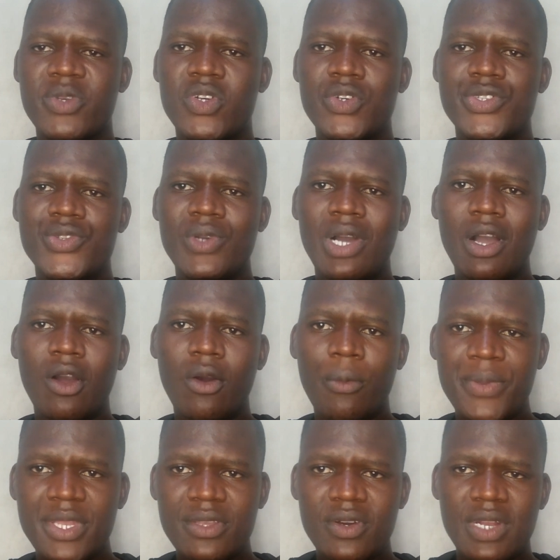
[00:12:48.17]
because your
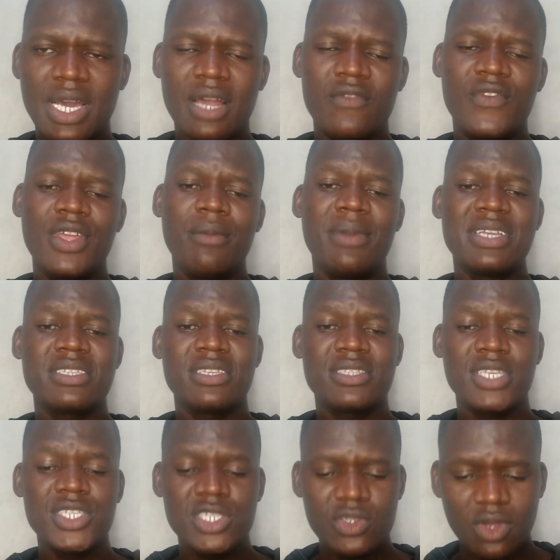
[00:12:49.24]
opinion are very much
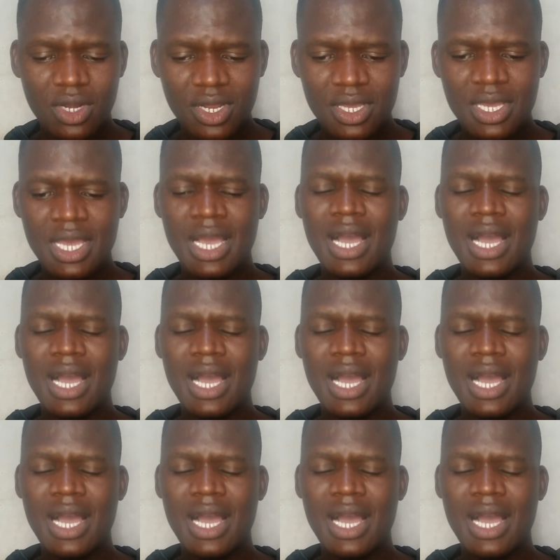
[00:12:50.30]
essential,